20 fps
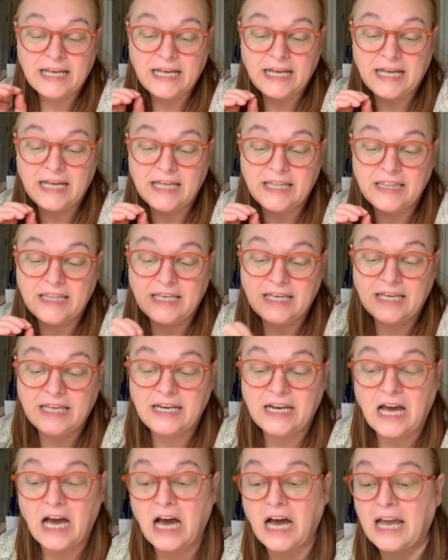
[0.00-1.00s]
and
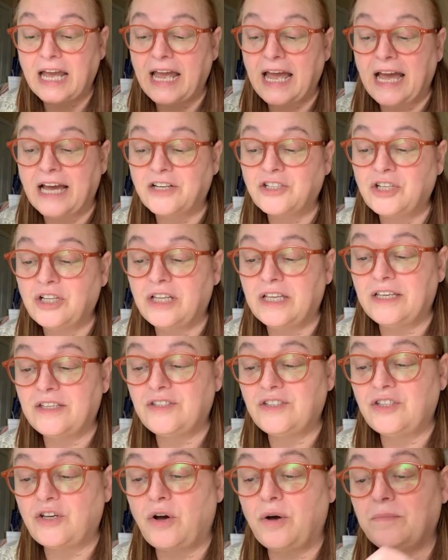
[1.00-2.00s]
then I actually
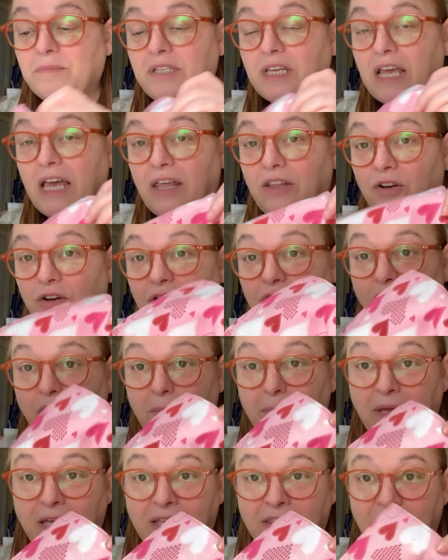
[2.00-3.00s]
sew them together. I
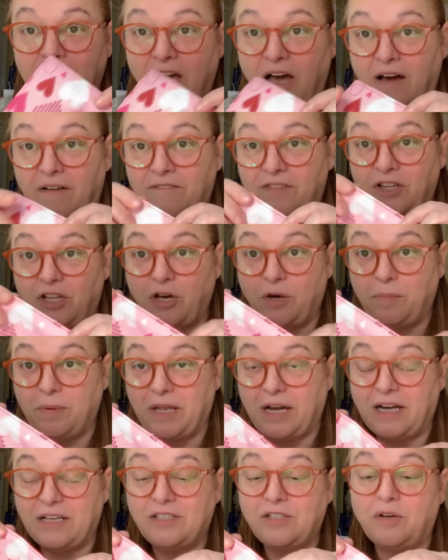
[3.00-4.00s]
make the envelope
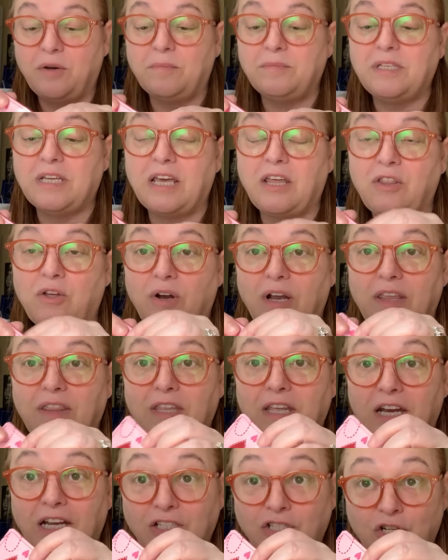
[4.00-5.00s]
and I sew them together, and
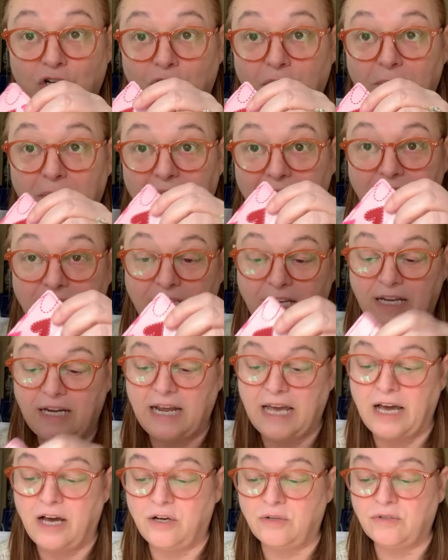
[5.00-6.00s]
then I turn them inside
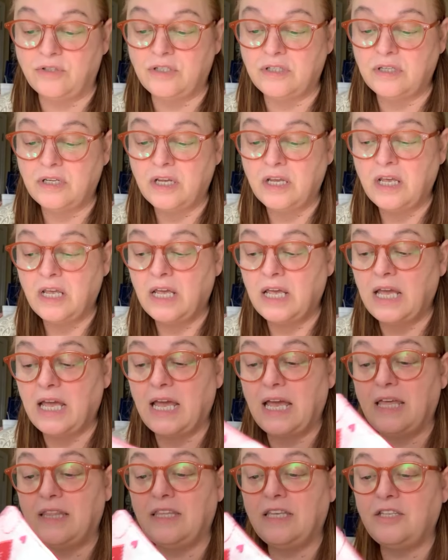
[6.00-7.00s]
out
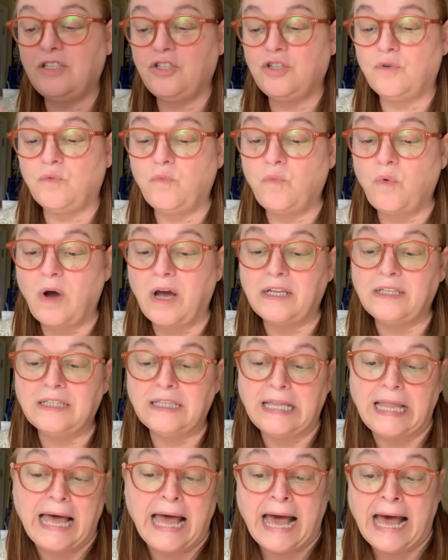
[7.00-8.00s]
and then do one
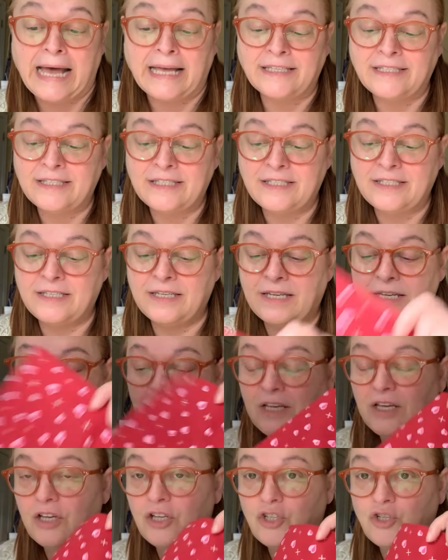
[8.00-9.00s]
last
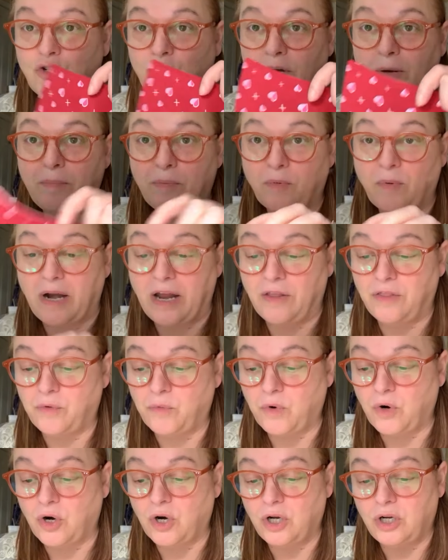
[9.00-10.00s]
trip around the
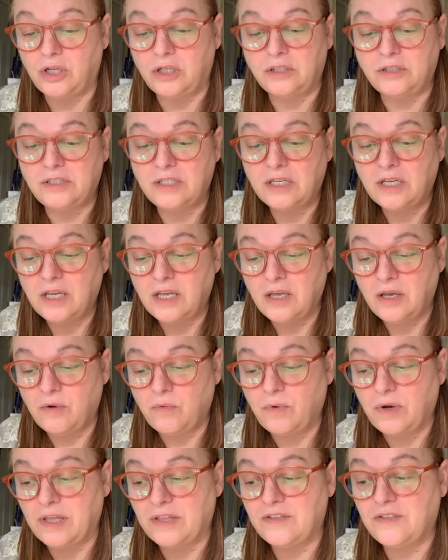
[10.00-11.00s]
world
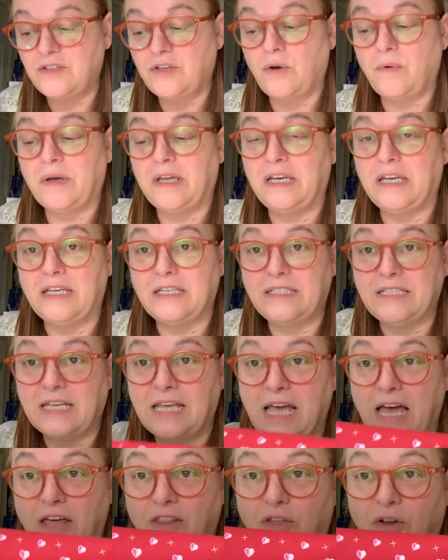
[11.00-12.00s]
with sewing it
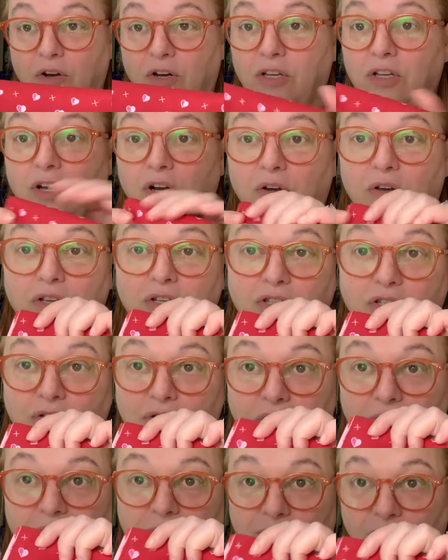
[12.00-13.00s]
together, because you
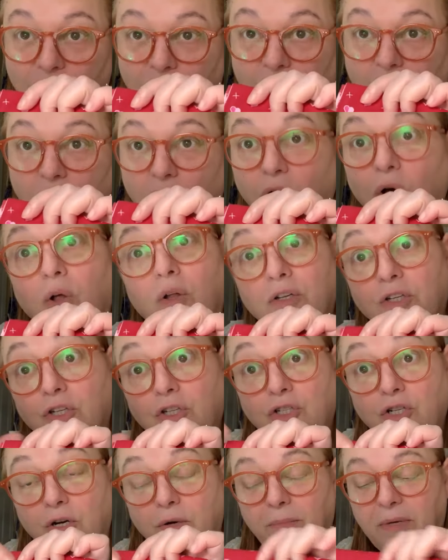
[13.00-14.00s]
leave a little hole and you
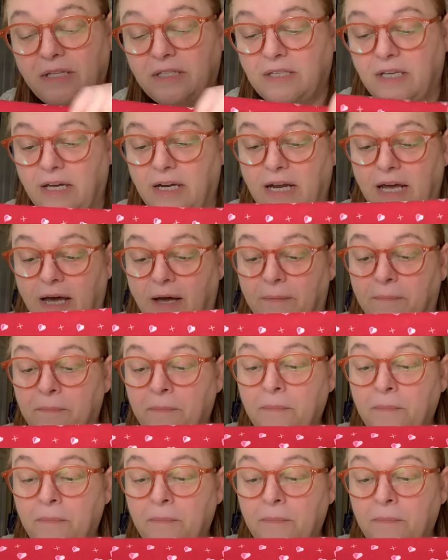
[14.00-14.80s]
turn them inside out.